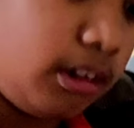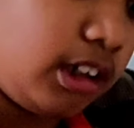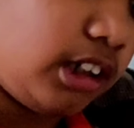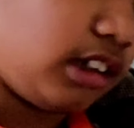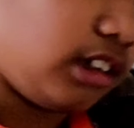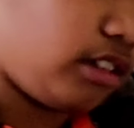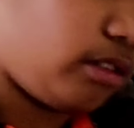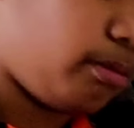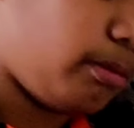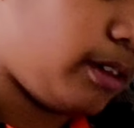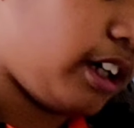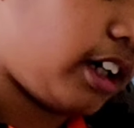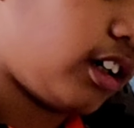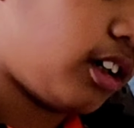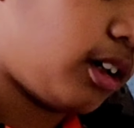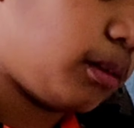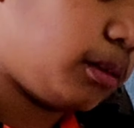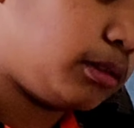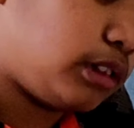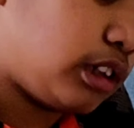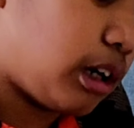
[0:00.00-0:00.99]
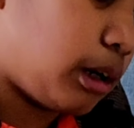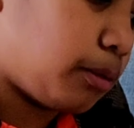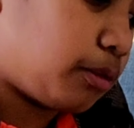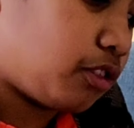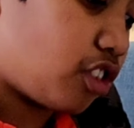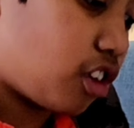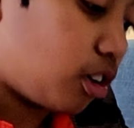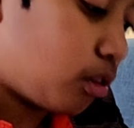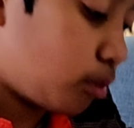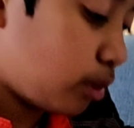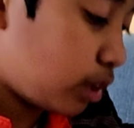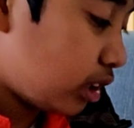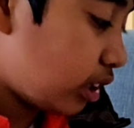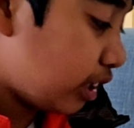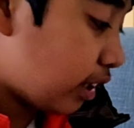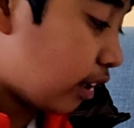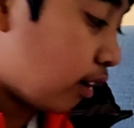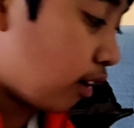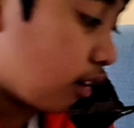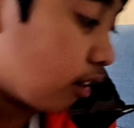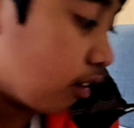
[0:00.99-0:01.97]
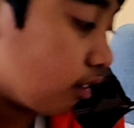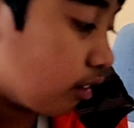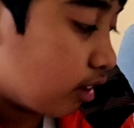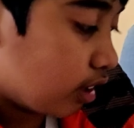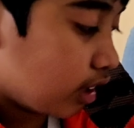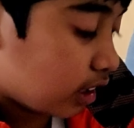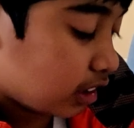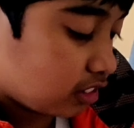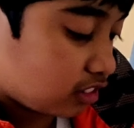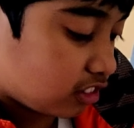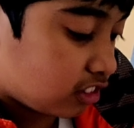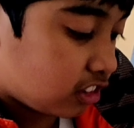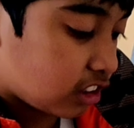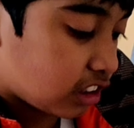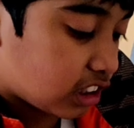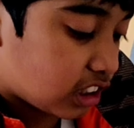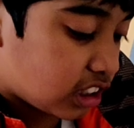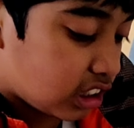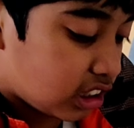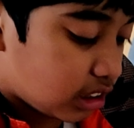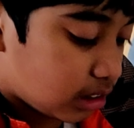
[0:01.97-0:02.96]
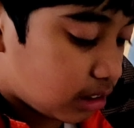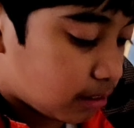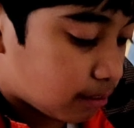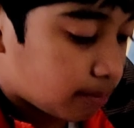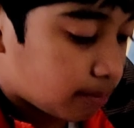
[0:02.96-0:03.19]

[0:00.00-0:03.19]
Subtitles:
because my gumdrops are really hard and sticky.